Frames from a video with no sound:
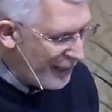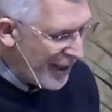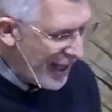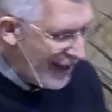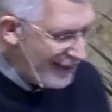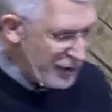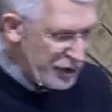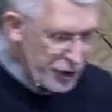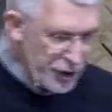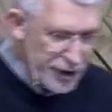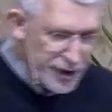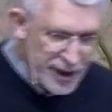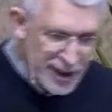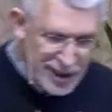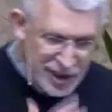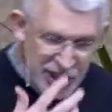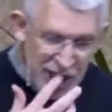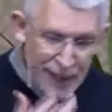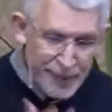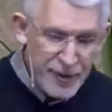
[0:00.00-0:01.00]
I'm going to have you turn
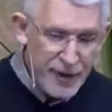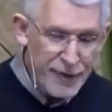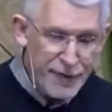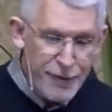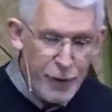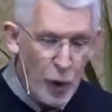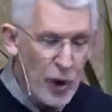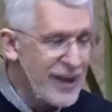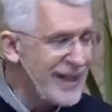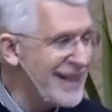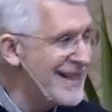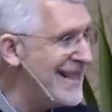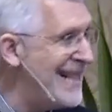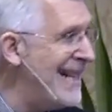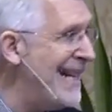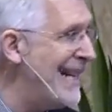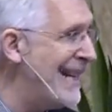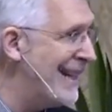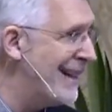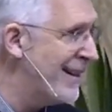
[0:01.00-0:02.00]
to chapter
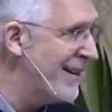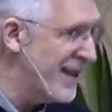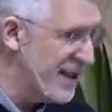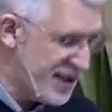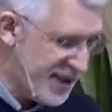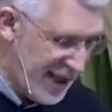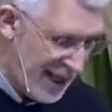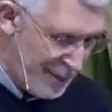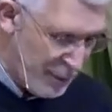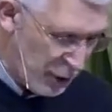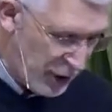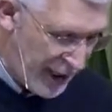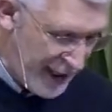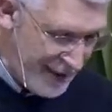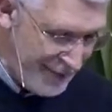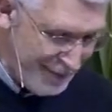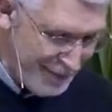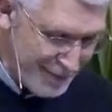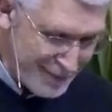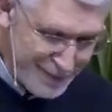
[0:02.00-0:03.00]
14 this time,
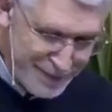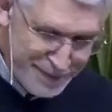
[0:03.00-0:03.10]
okay?